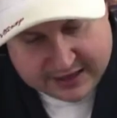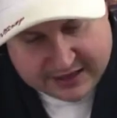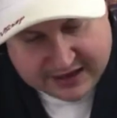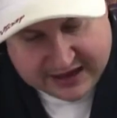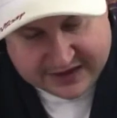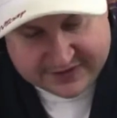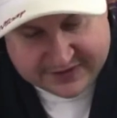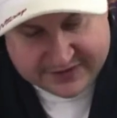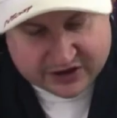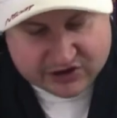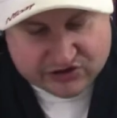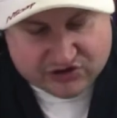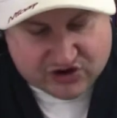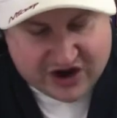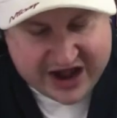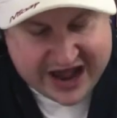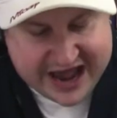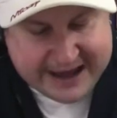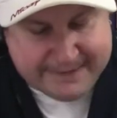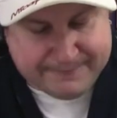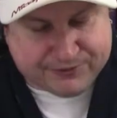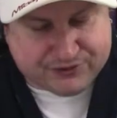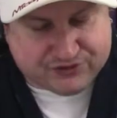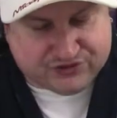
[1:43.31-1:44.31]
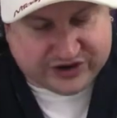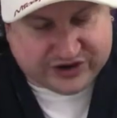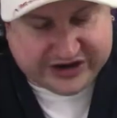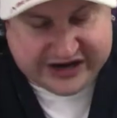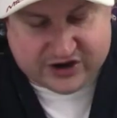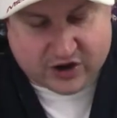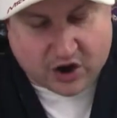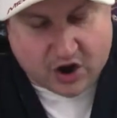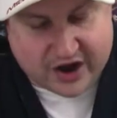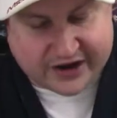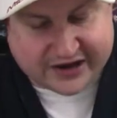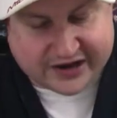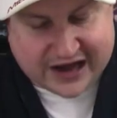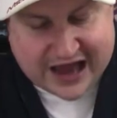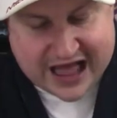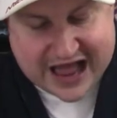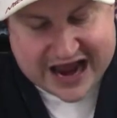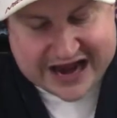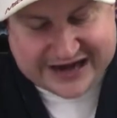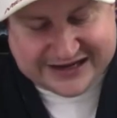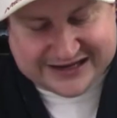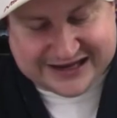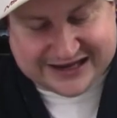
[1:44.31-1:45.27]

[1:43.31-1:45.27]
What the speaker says: In the gray pre-dawn light,